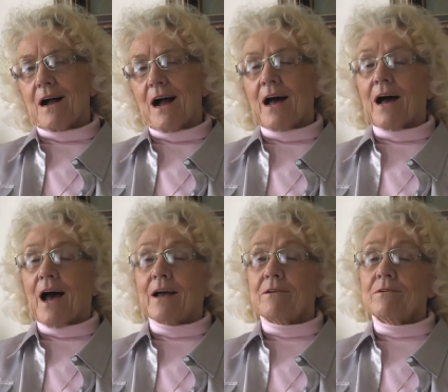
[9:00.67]
I,
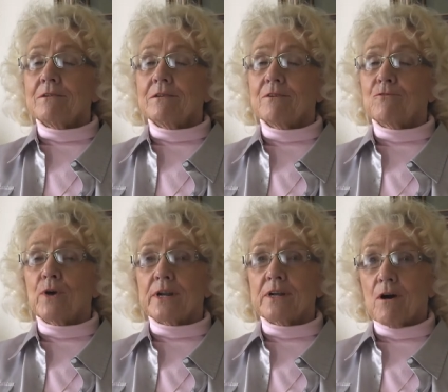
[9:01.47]
I have
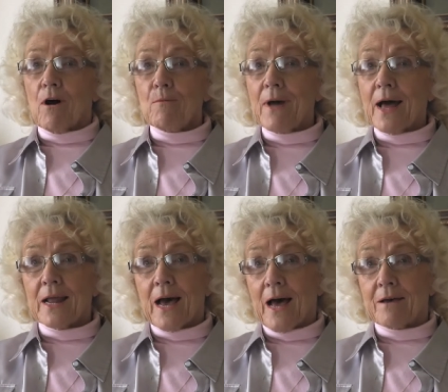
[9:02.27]
waited all my
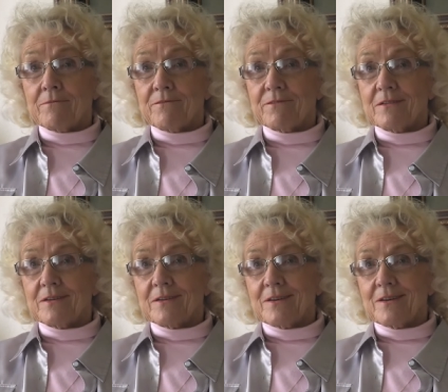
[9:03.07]
life
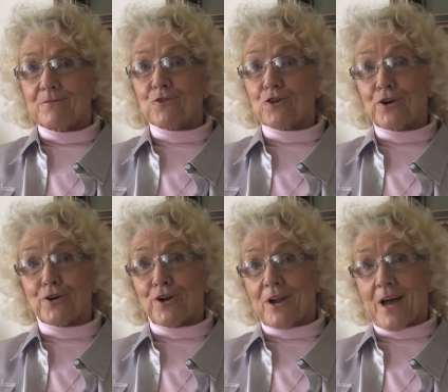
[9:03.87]
for a
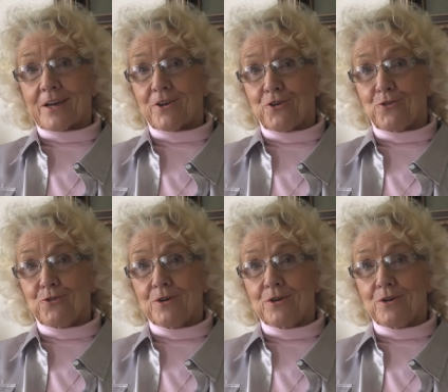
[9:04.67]
girl like you.